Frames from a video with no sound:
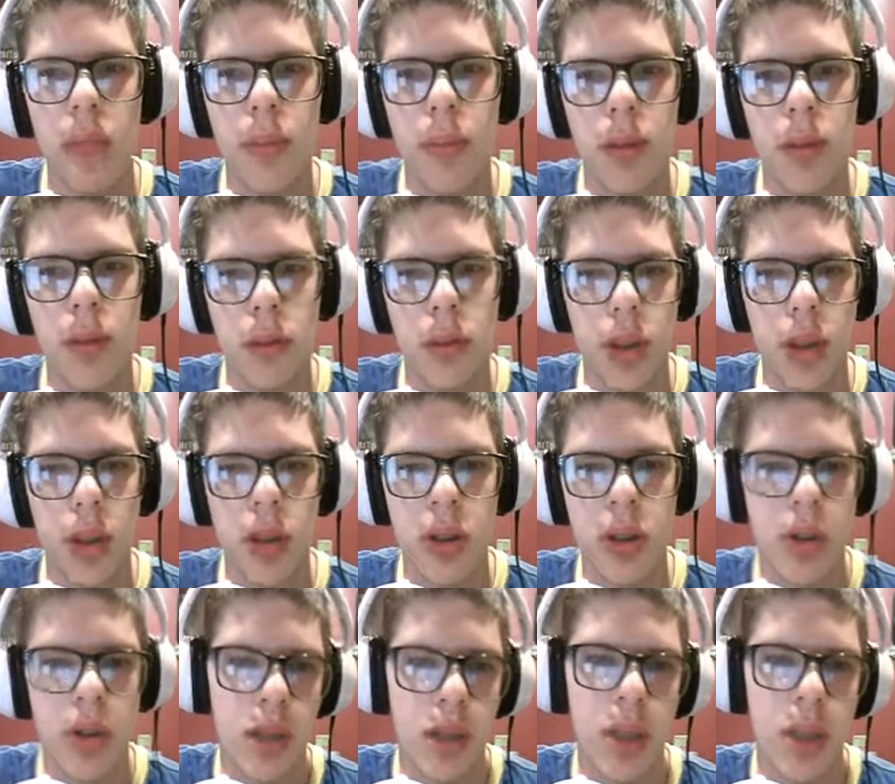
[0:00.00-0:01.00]
But as you
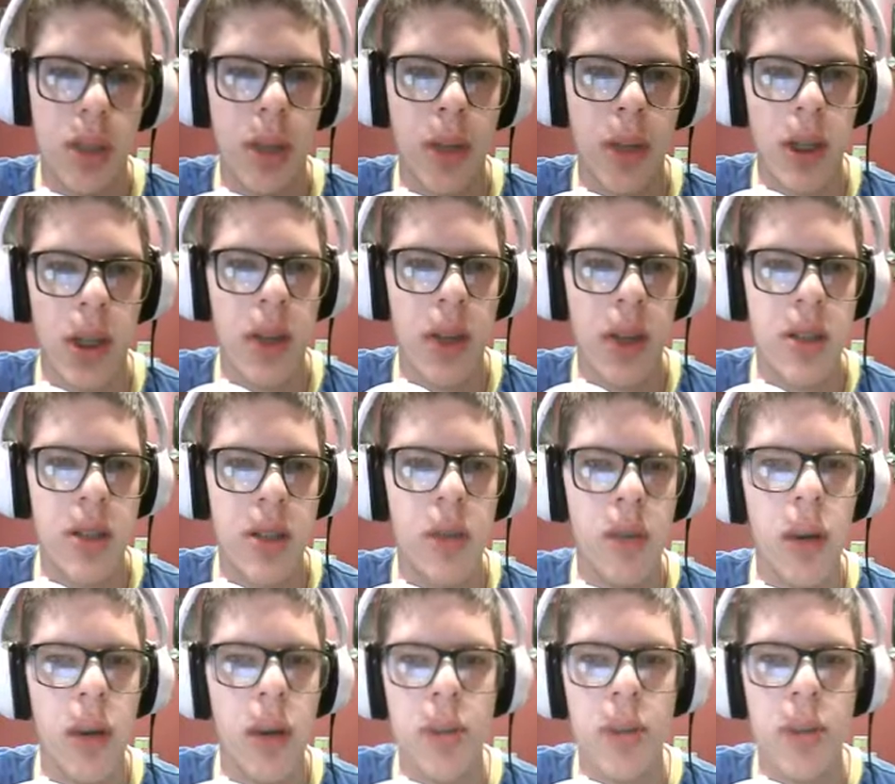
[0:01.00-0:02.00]
can see, my Ice-T
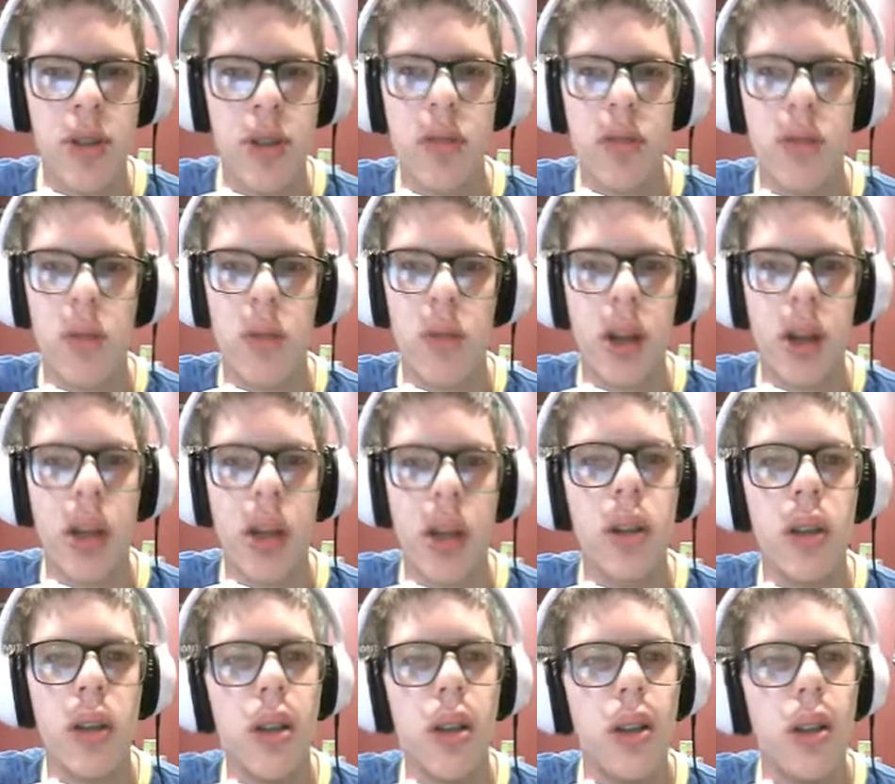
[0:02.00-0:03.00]
web isn't working.
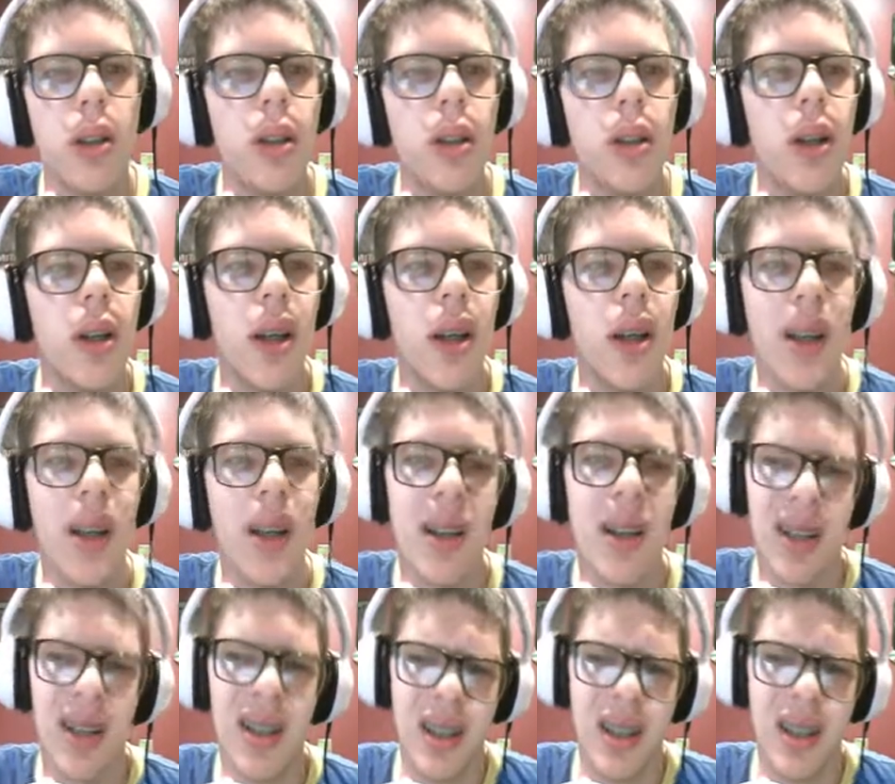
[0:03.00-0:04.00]

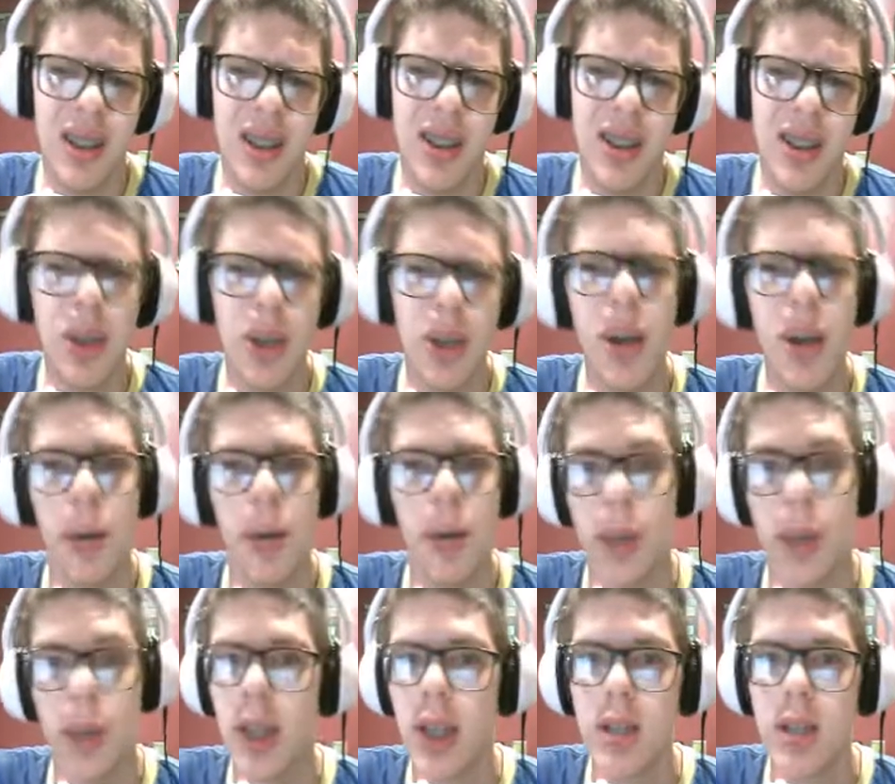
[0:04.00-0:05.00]
So anyway, but
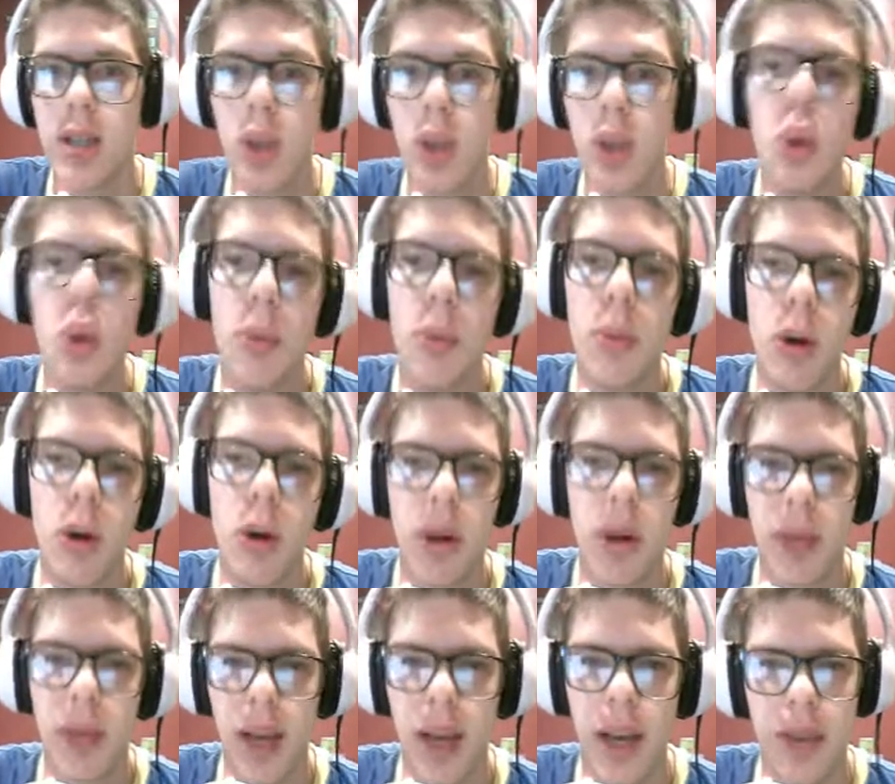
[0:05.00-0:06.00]
that's a cool program
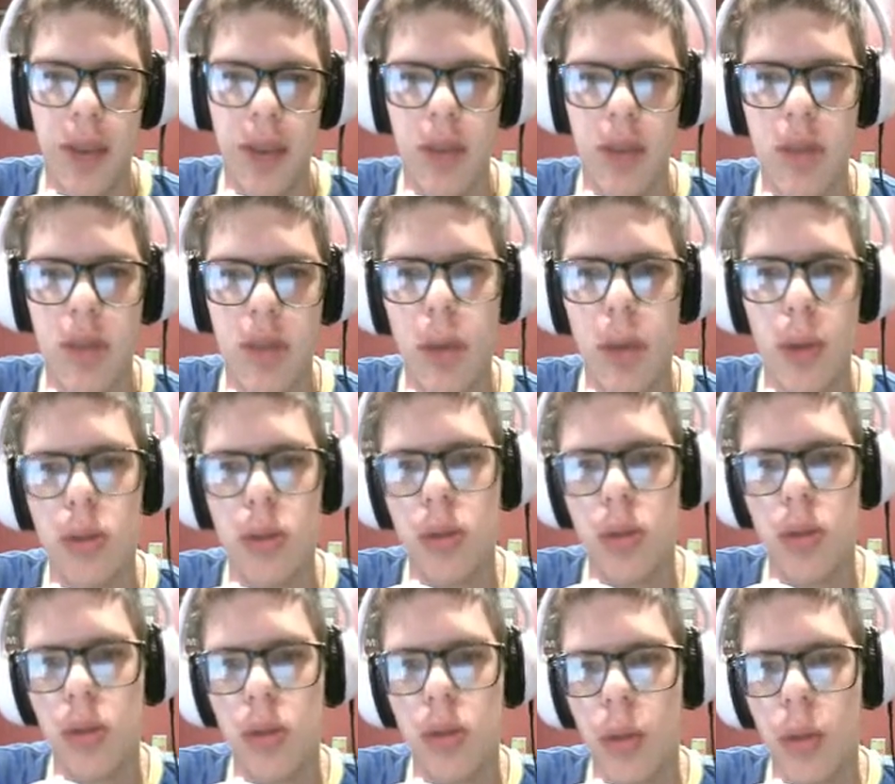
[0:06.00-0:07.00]
to have at your disposal.
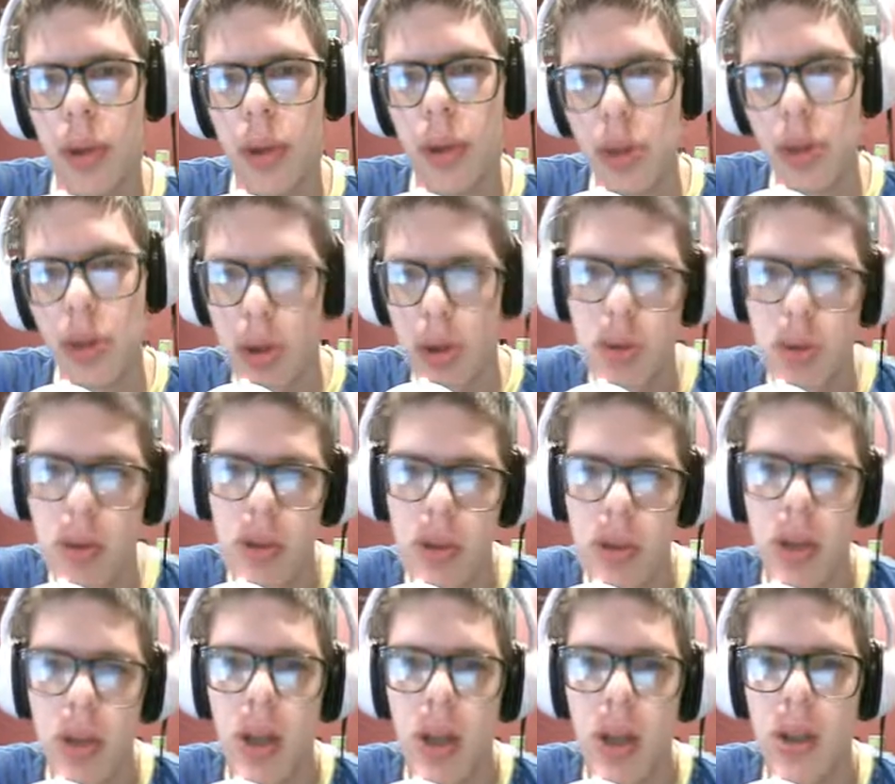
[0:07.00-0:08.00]
Whether you use it
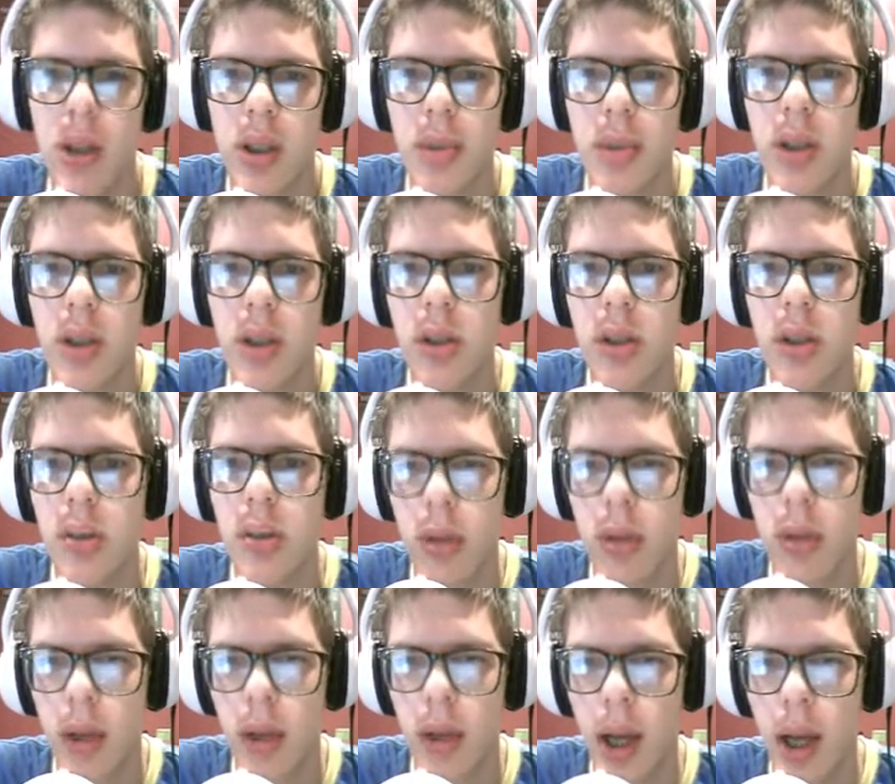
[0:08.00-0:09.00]
or not, it's up to you.
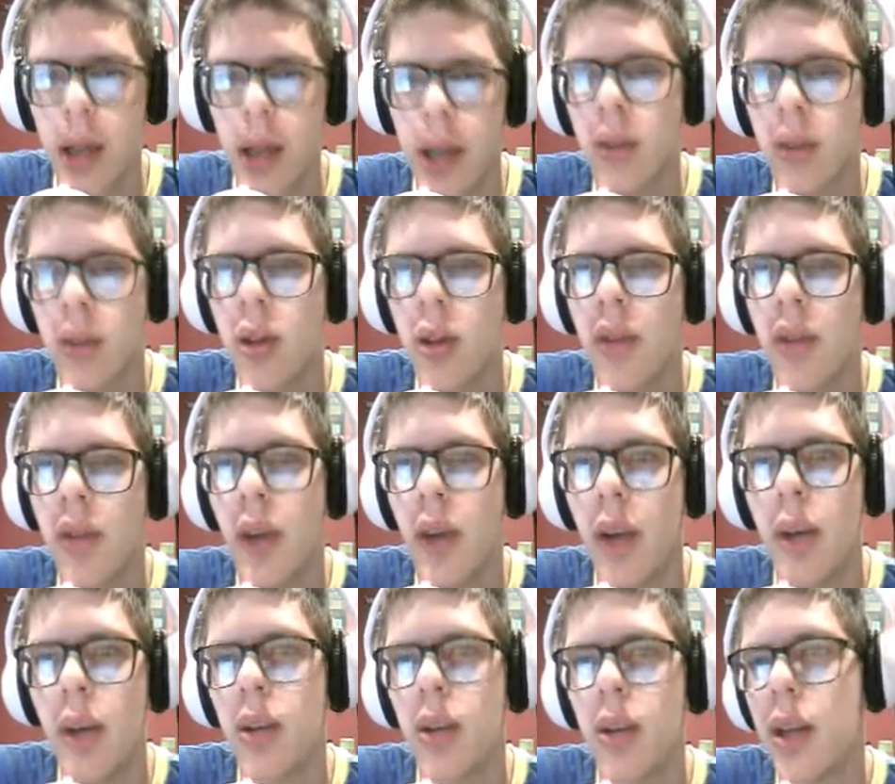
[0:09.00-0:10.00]
I don't know if I
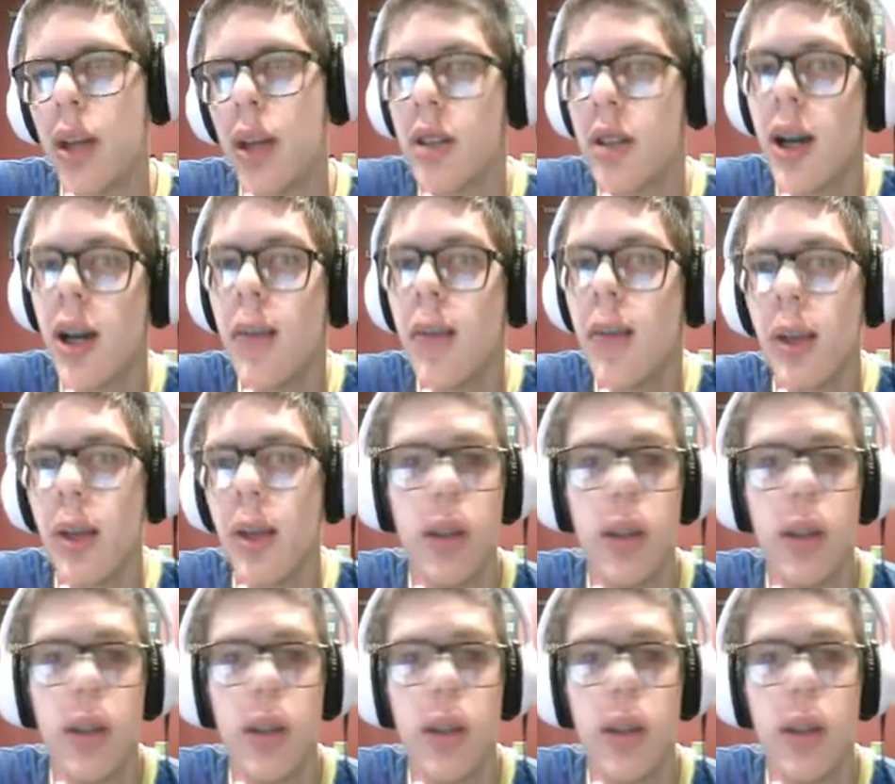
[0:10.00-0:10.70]
will at the time.